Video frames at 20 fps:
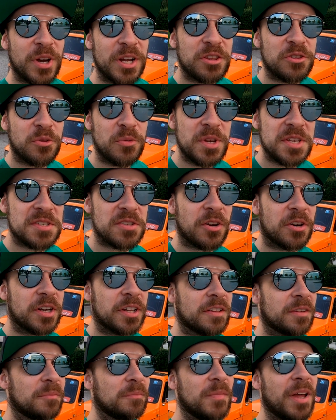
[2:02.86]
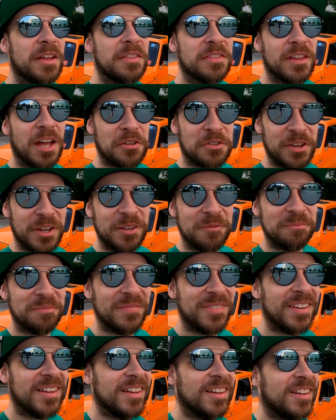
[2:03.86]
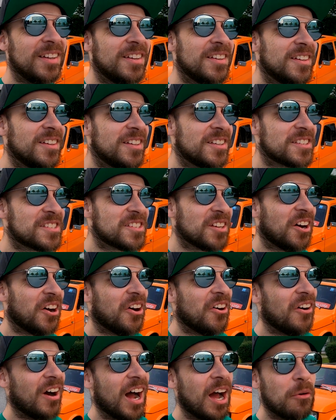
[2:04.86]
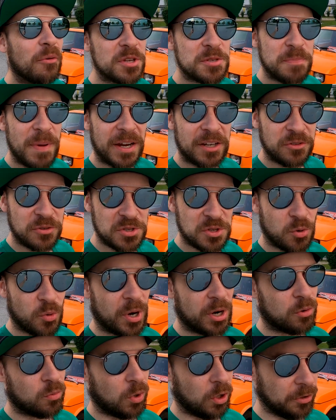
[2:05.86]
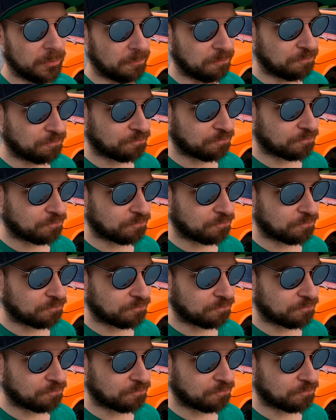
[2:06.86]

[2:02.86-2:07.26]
tried to restart it, and nothing. So I was back to square one.